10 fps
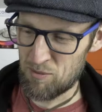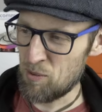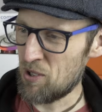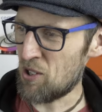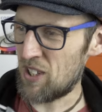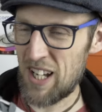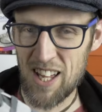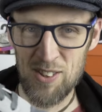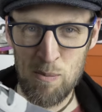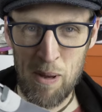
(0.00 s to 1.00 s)
I mean, we got
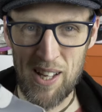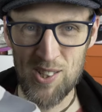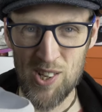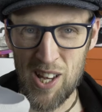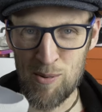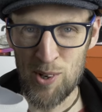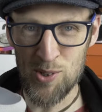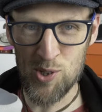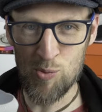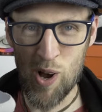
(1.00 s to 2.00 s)
leather bits here, we
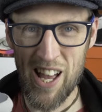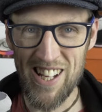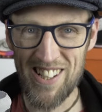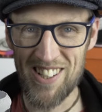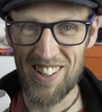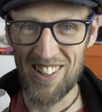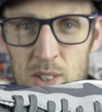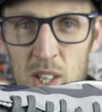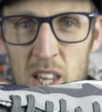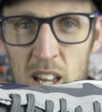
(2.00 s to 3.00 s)
got suede.
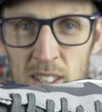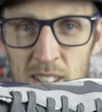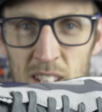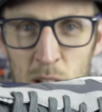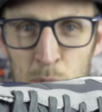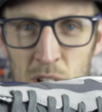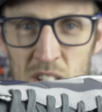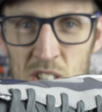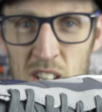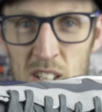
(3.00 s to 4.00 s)
see here that the upper
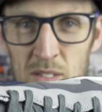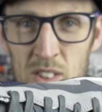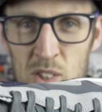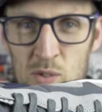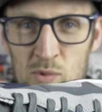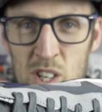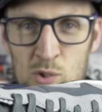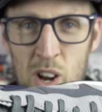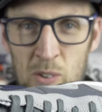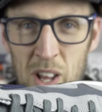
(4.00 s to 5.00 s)
actually doesn't
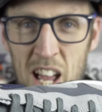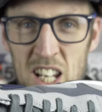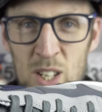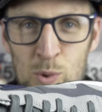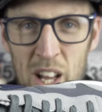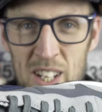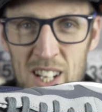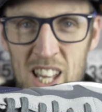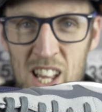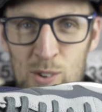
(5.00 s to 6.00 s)
reach around anywhere
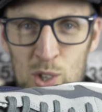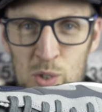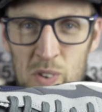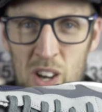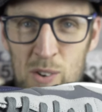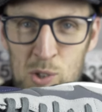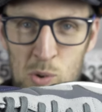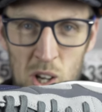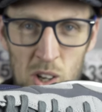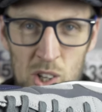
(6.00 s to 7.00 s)
near as far as
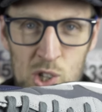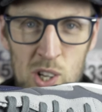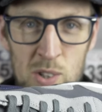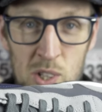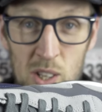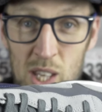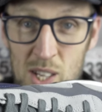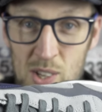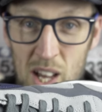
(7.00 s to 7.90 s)
quite a lot of shoes do these